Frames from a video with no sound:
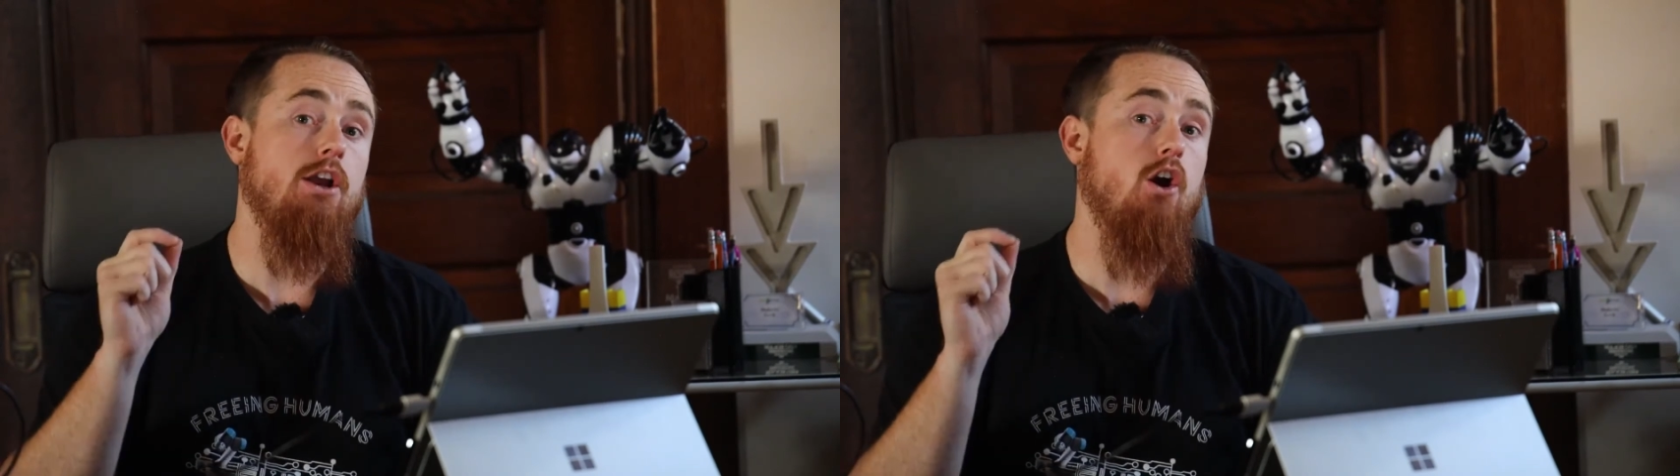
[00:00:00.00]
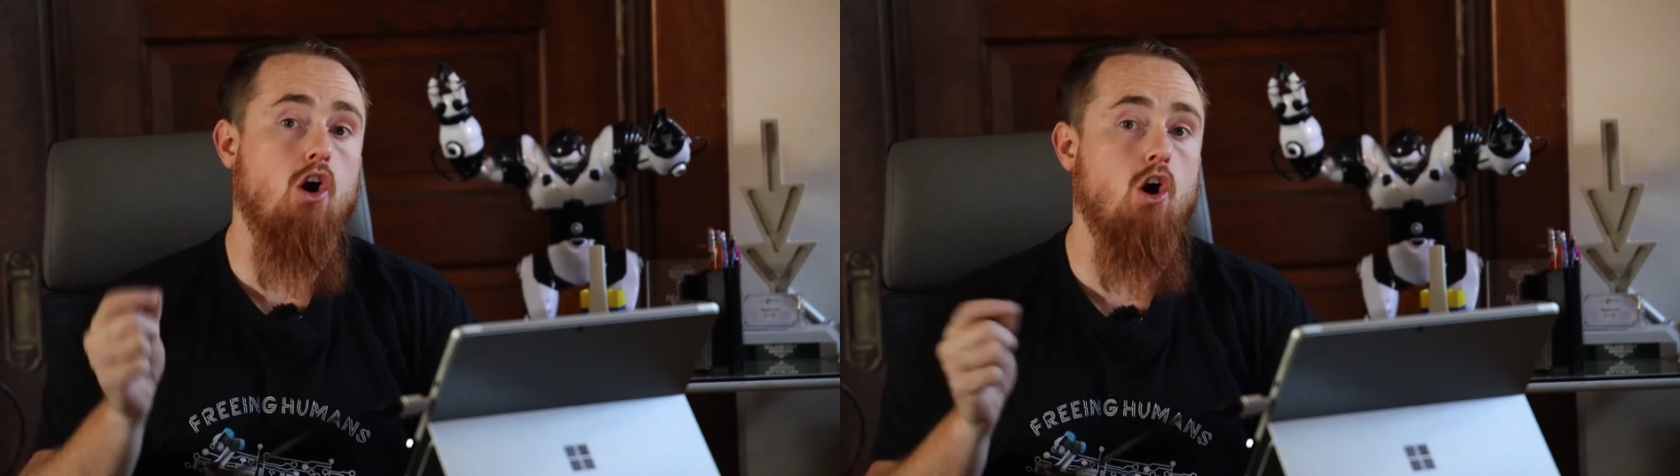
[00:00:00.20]

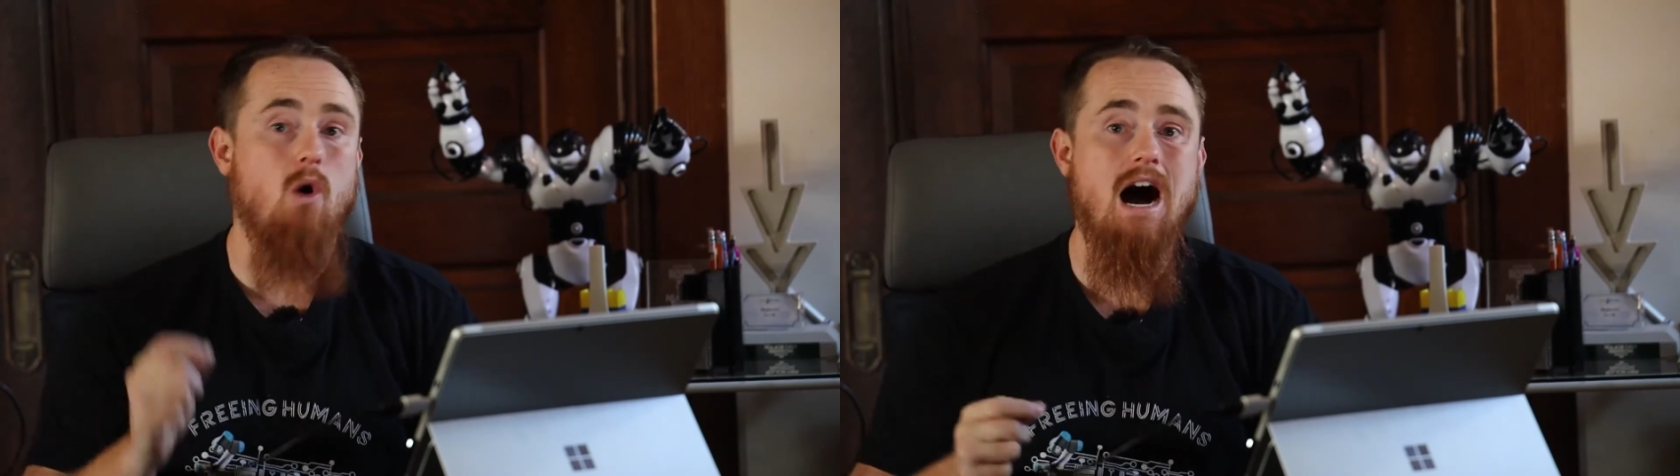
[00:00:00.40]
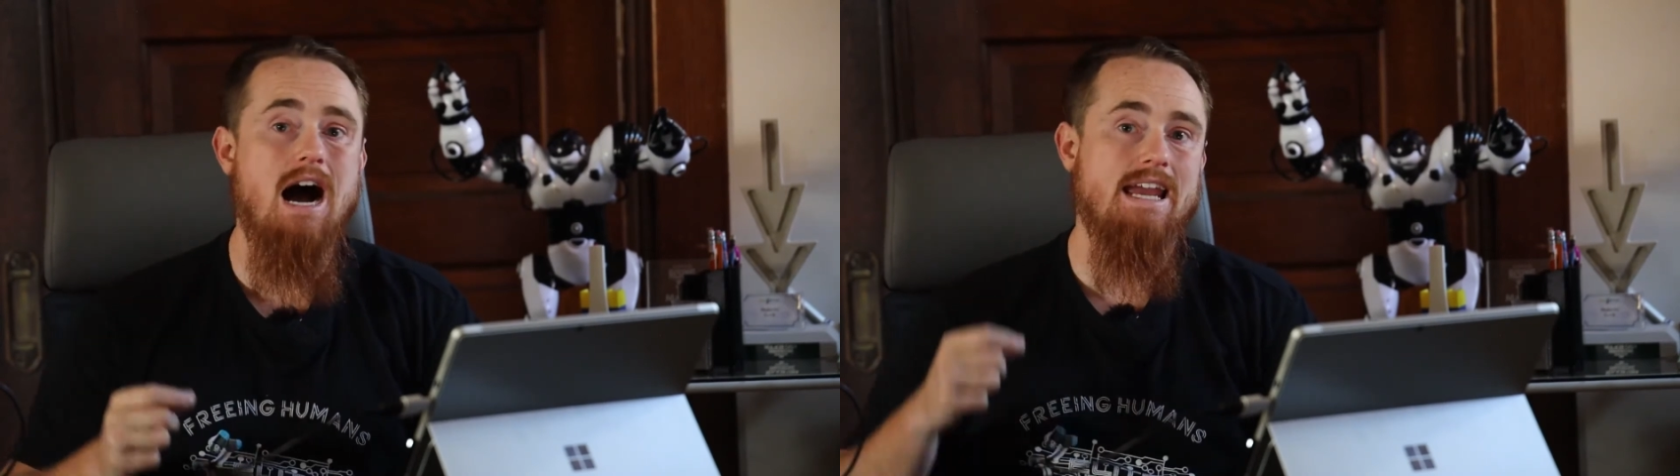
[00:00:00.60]
an
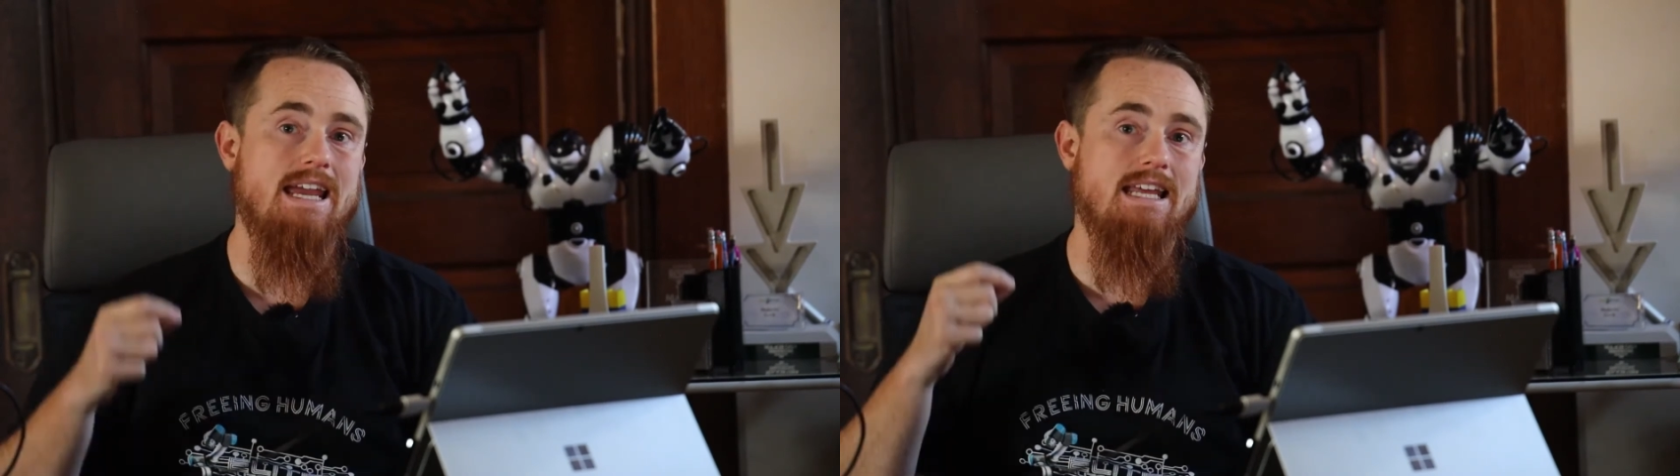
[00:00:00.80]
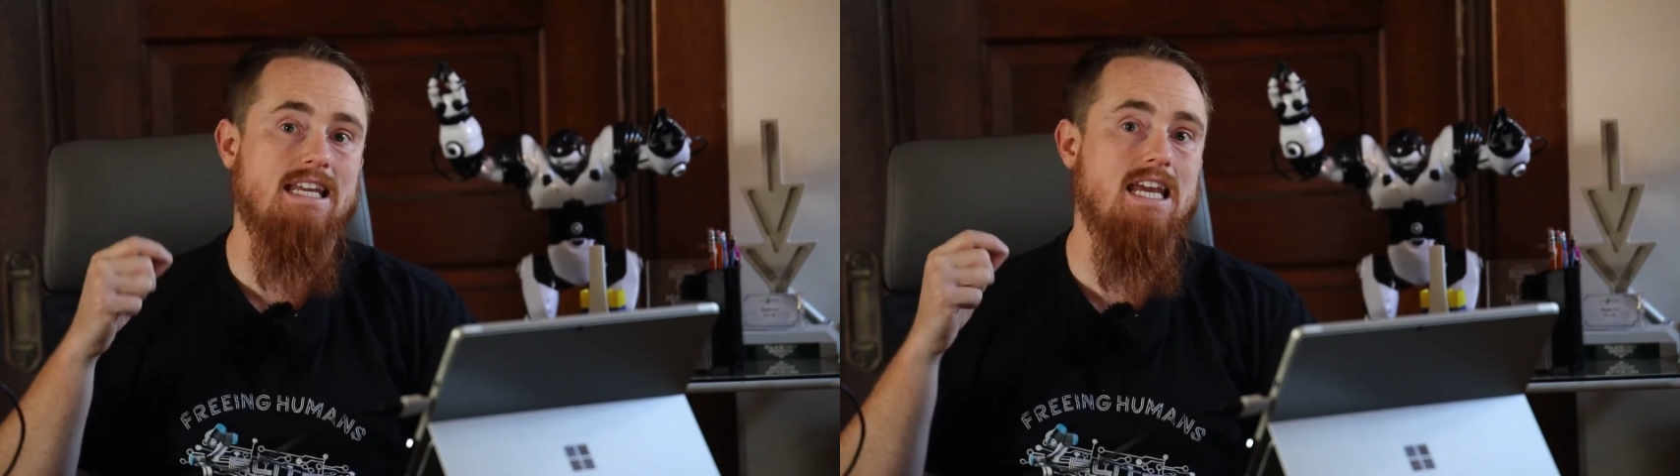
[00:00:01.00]
ROI
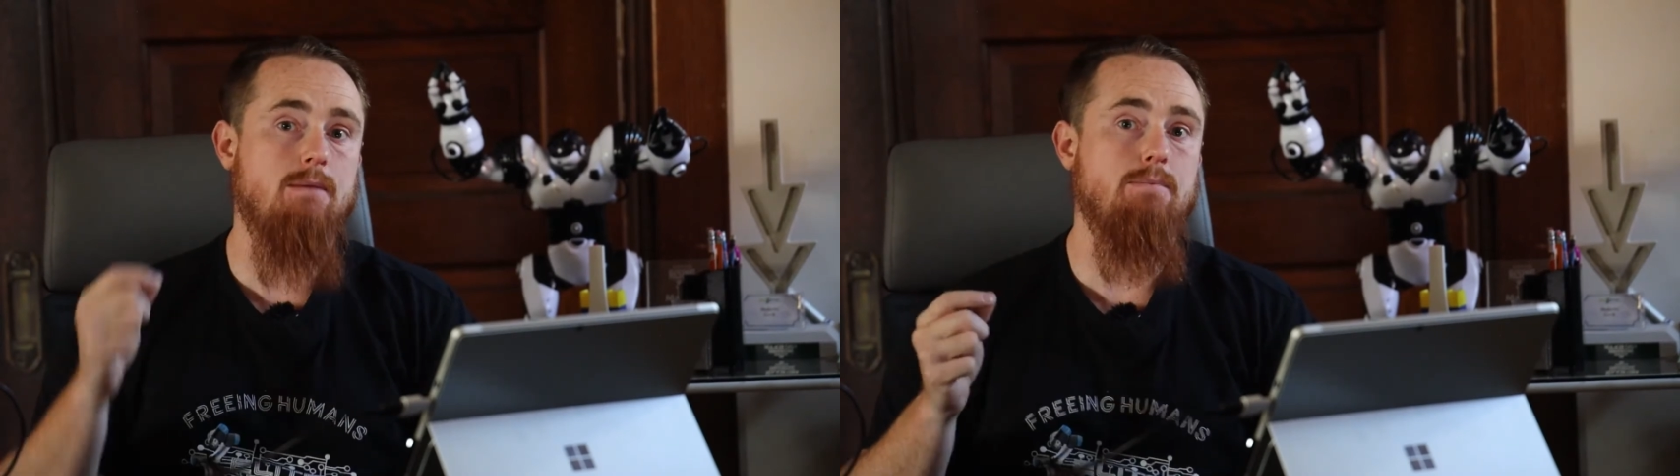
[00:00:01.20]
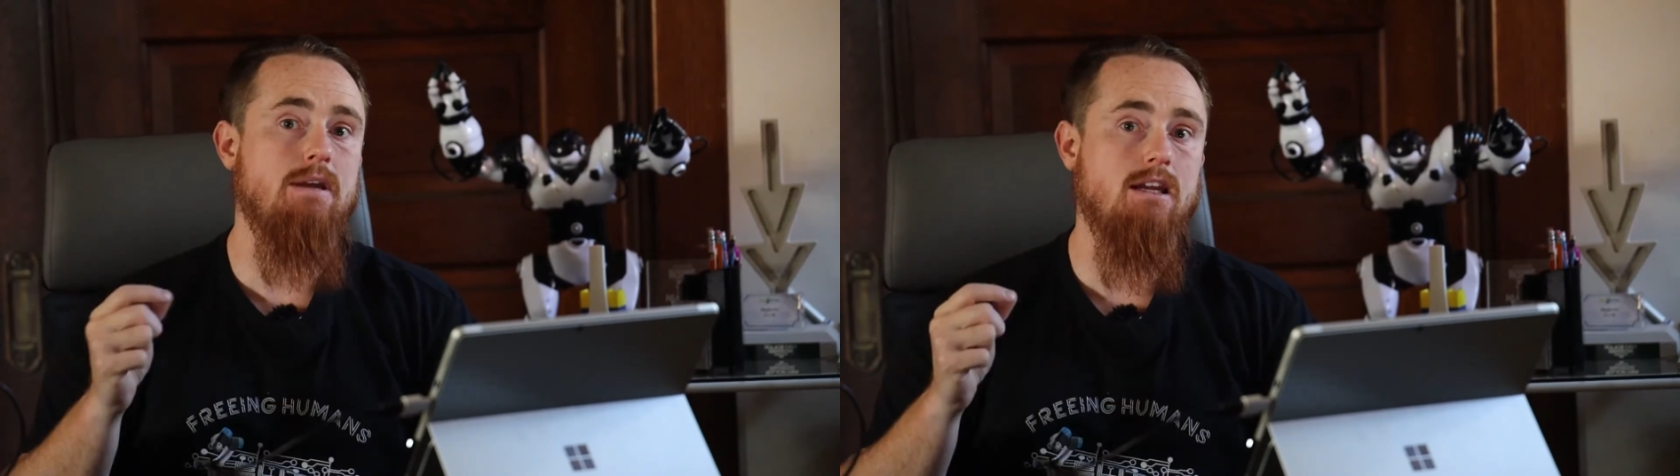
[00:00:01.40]
in
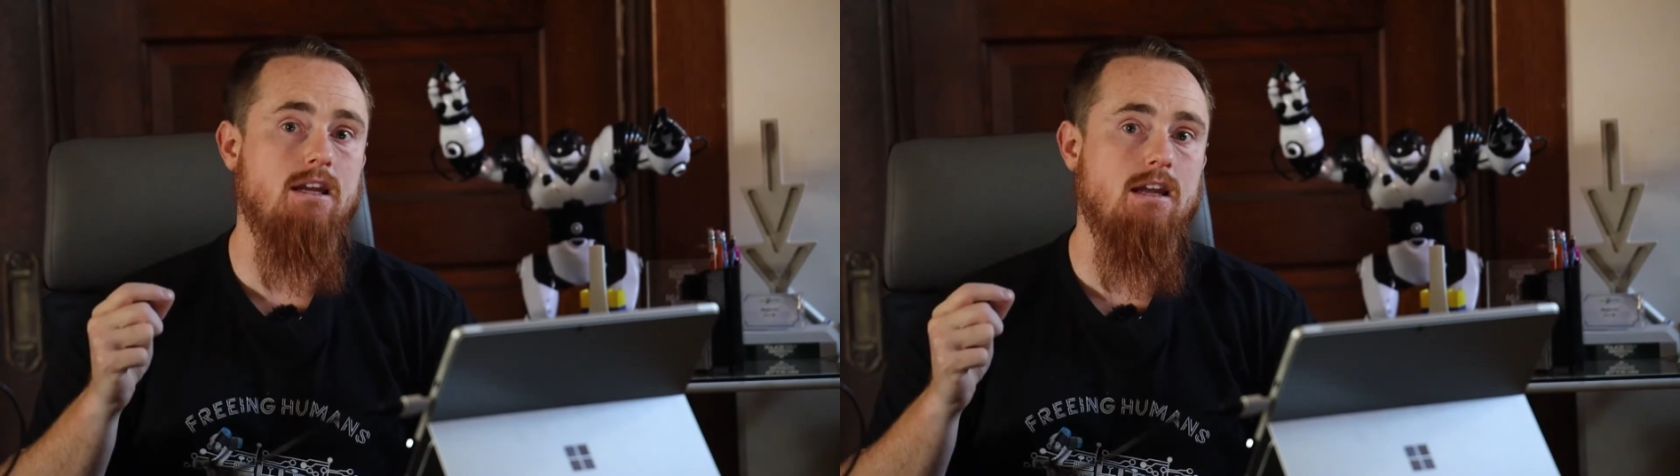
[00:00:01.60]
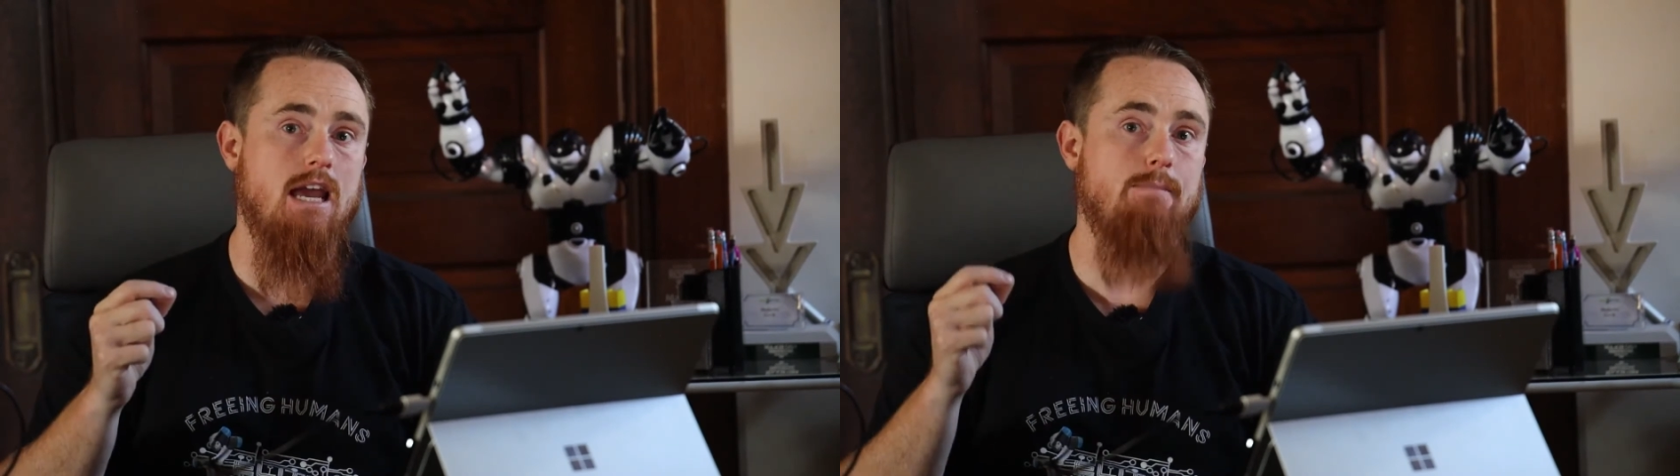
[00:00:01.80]

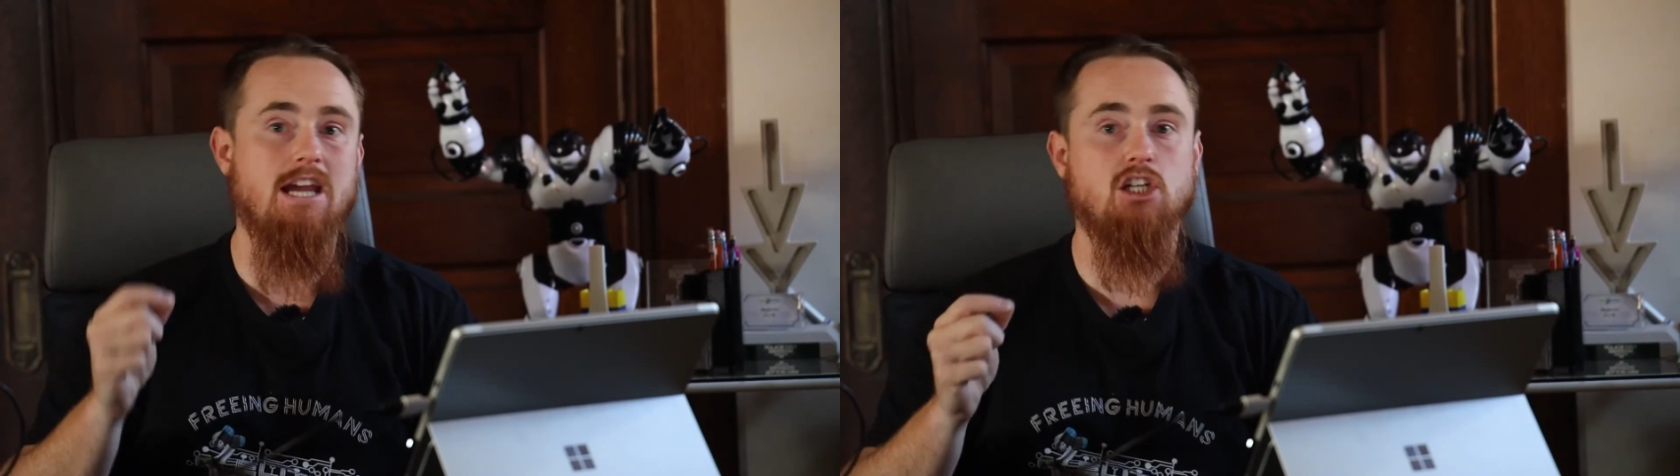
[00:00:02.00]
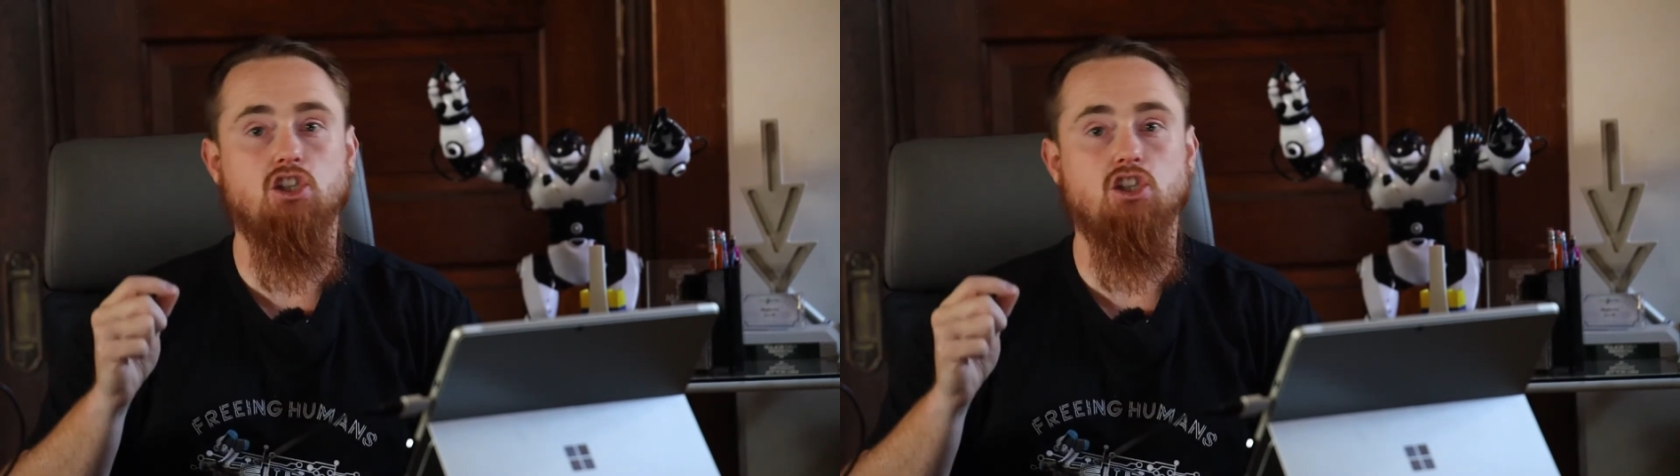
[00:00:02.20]
keeping and